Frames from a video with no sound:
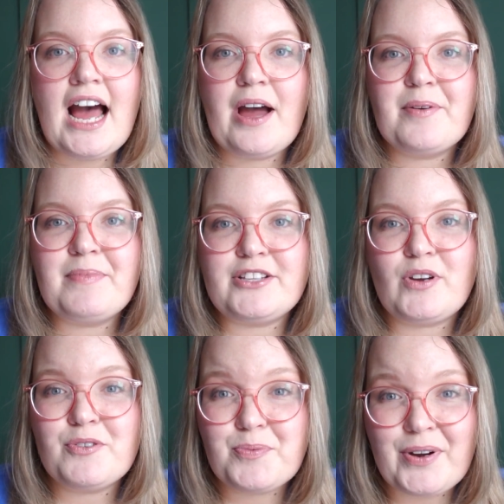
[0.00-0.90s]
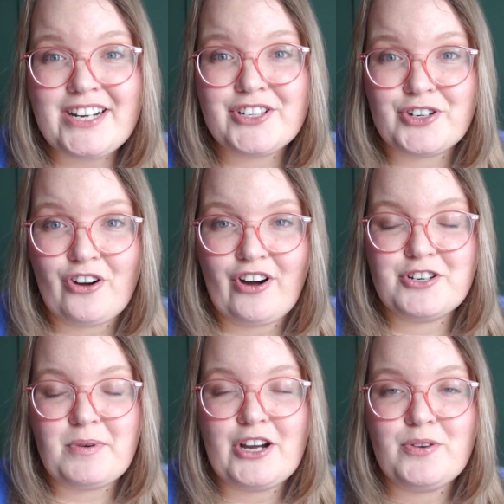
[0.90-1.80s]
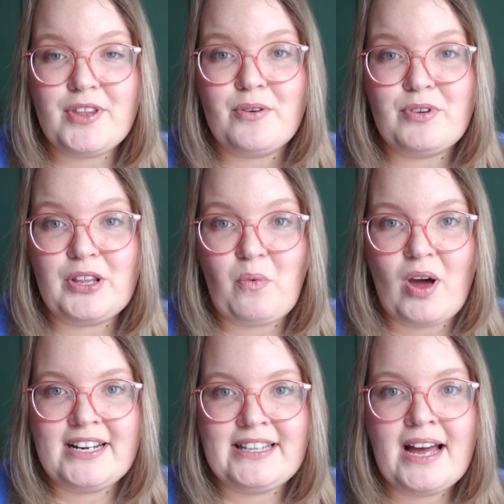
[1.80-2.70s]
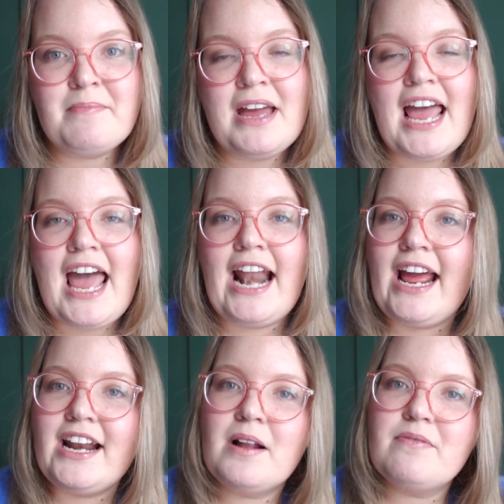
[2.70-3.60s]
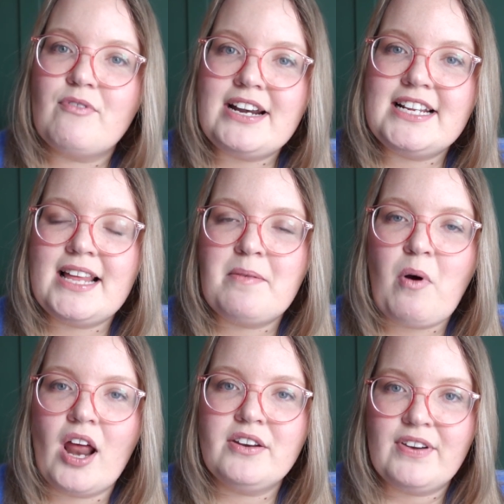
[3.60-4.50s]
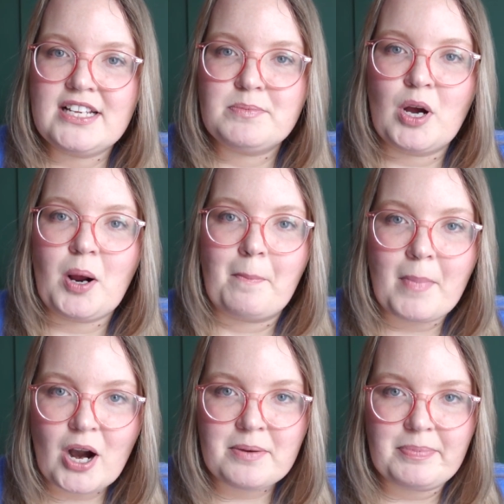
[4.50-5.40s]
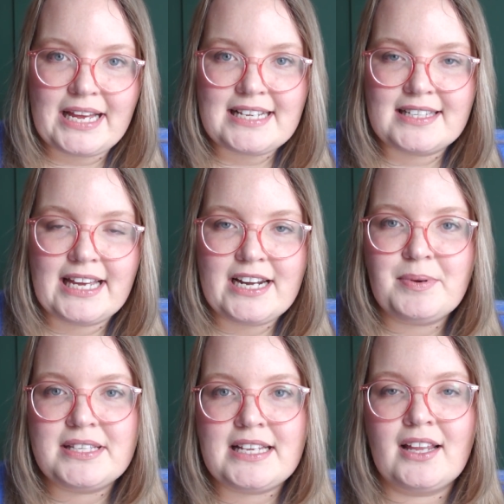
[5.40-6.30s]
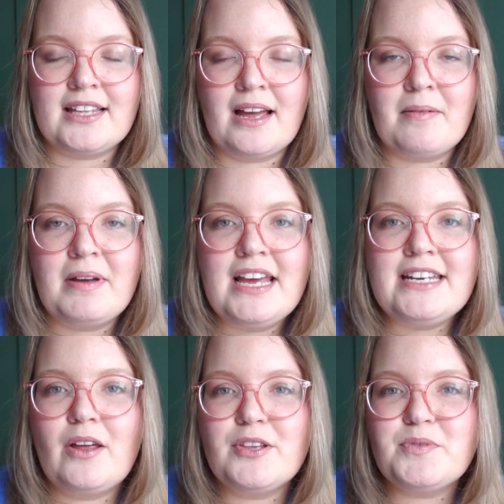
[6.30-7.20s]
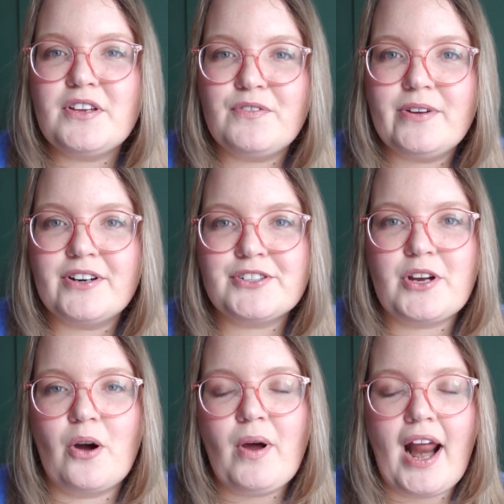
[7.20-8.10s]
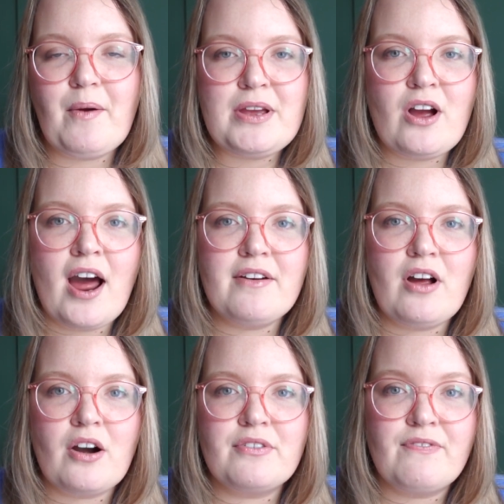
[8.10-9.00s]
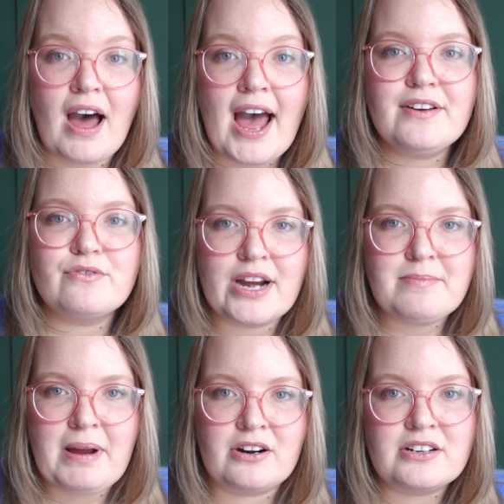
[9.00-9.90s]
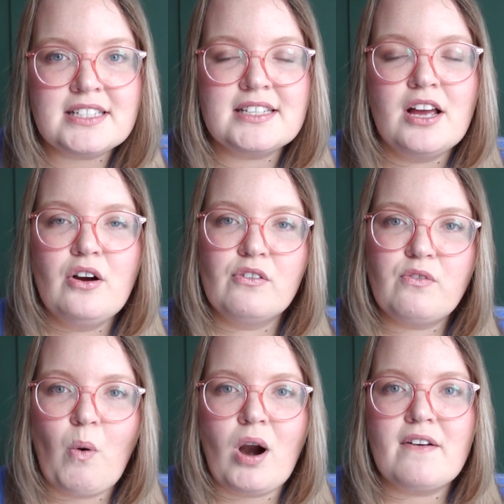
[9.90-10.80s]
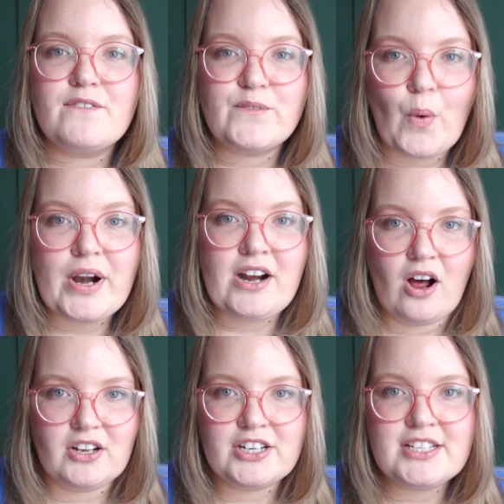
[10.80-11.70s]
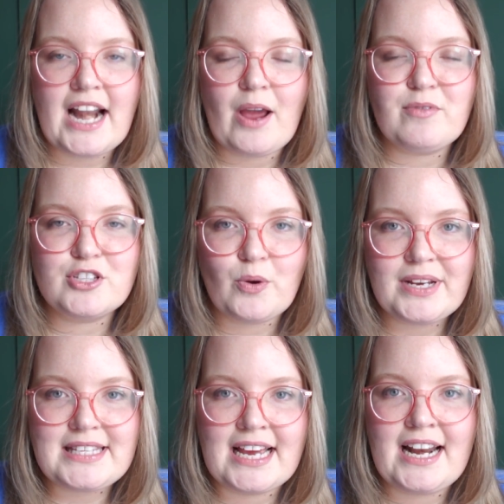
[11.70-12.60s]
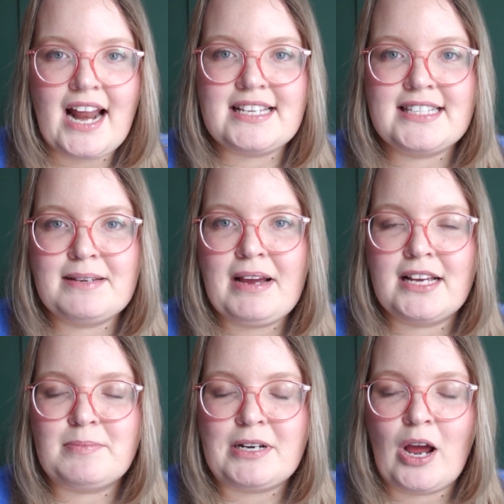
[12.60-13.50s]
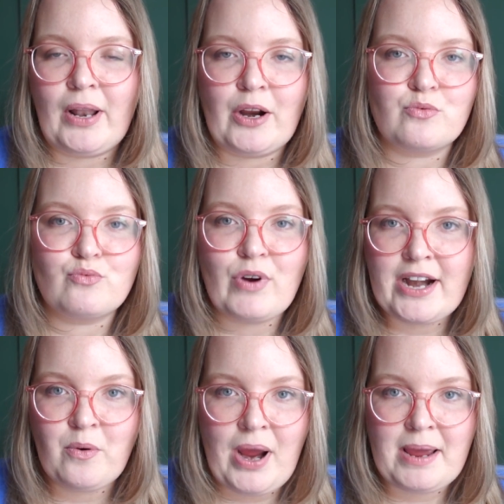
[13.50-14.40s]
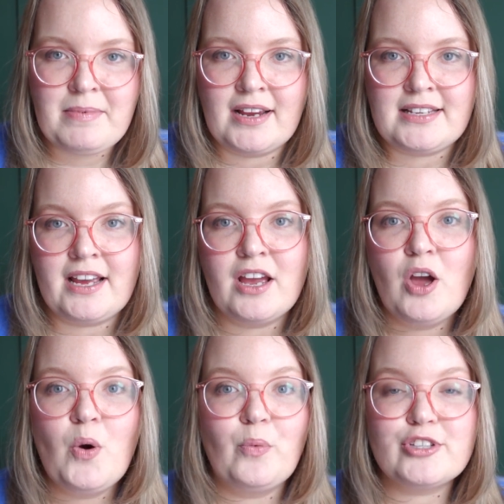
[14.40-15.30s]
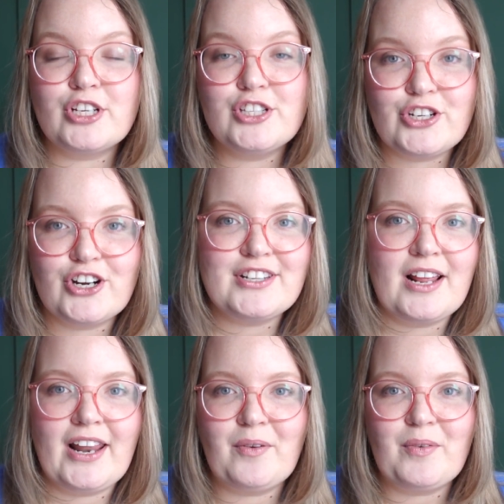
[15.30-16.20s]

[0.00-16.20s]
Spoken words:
And so I was pretty discouraged, but I knew that I really wanted them. And I ended up finding them on Facebook Marketplace. A lady was selling them. Now this was a few years ago, and we got our 5 rain barrels for $40. And I was so excited. I sent my husband out like right away because I was concerned that